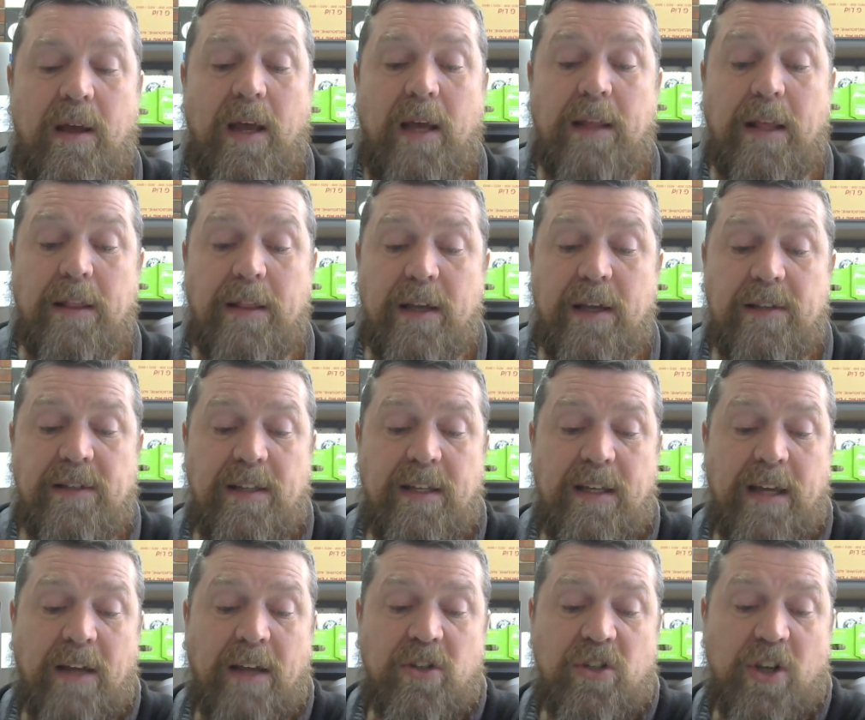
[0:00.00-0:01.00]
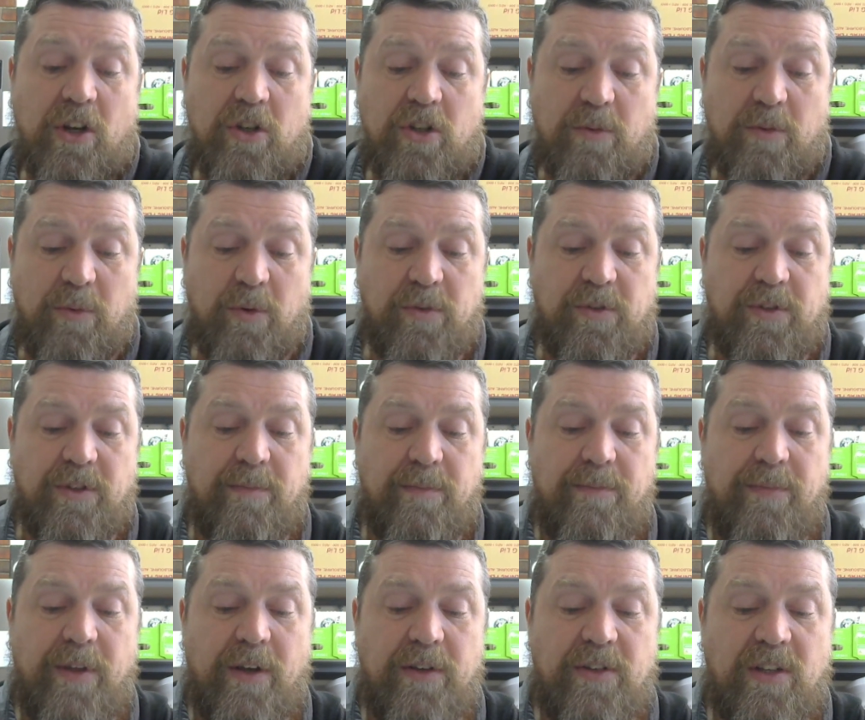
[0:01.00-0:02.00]
And then there's the unsociables,
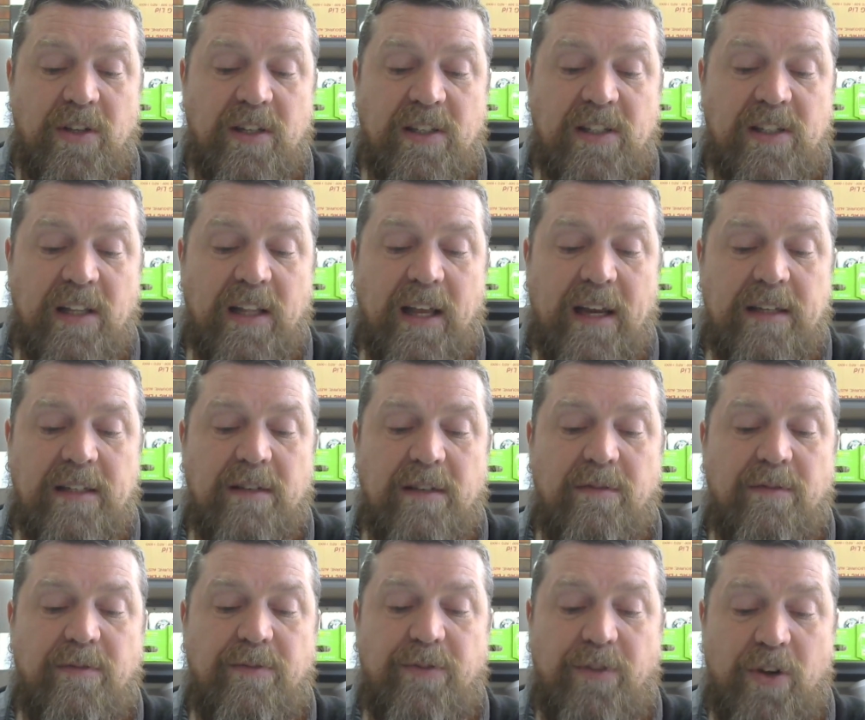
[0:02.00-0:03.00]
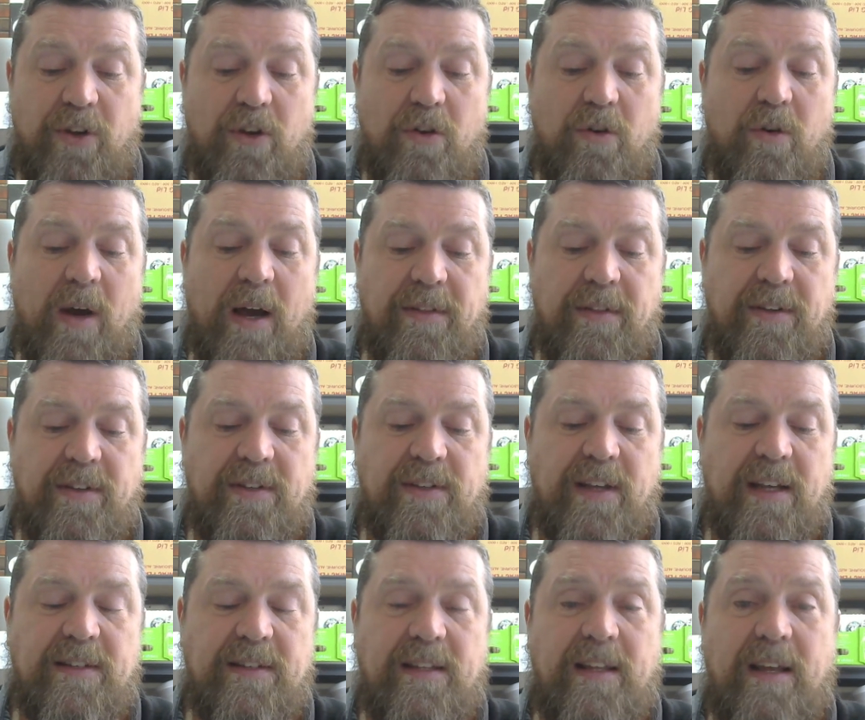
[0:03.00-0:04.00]
those who select few others
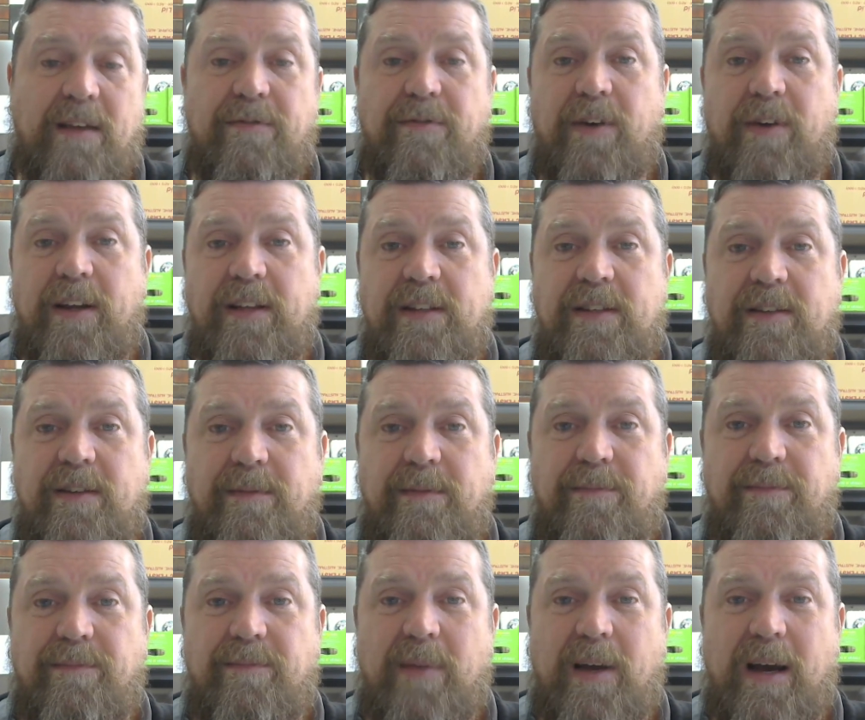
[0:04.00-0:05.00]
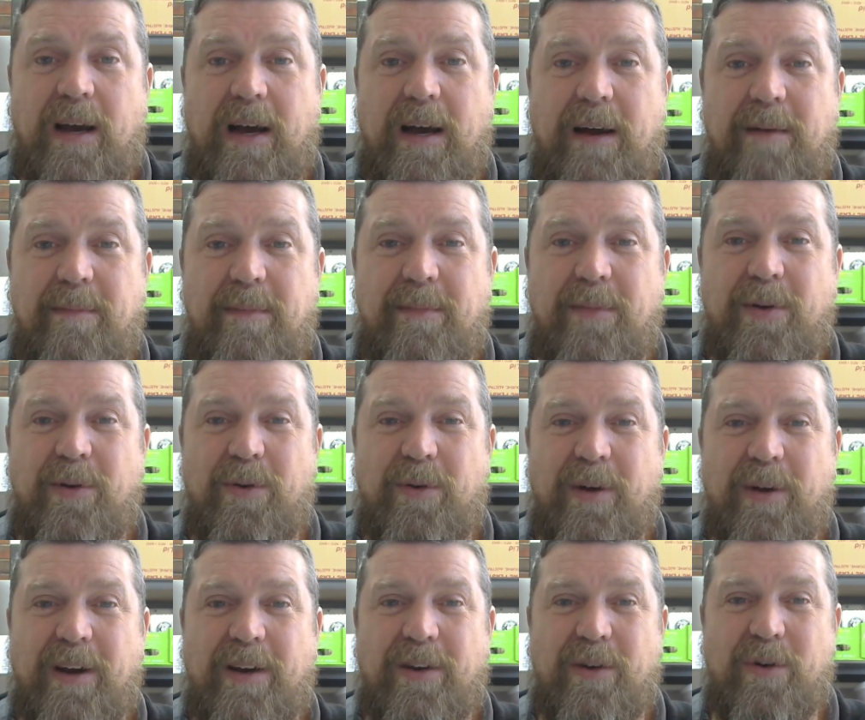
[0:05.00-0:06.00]
as their friends, who
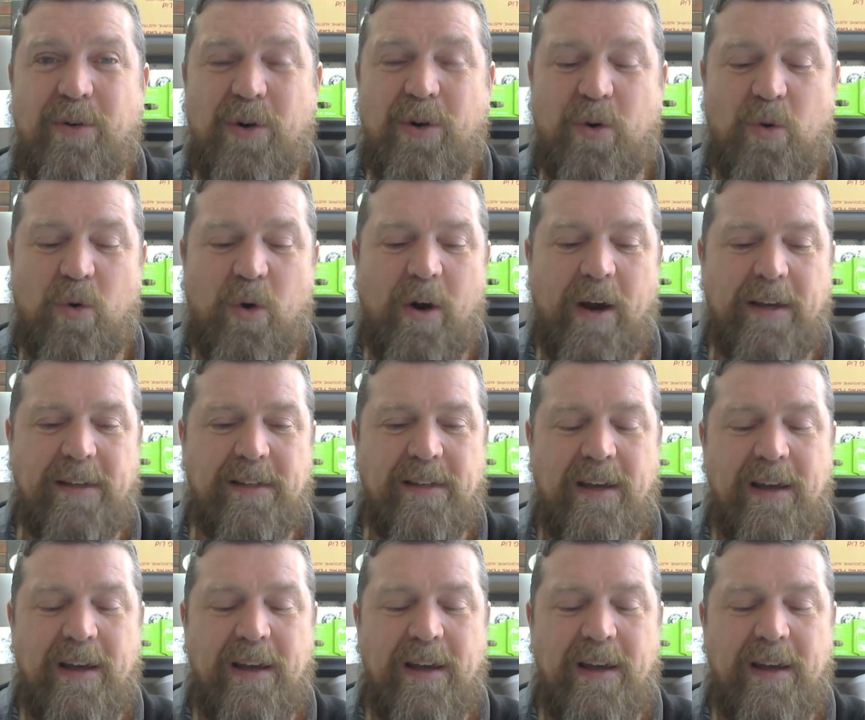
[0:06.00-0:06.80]
are quite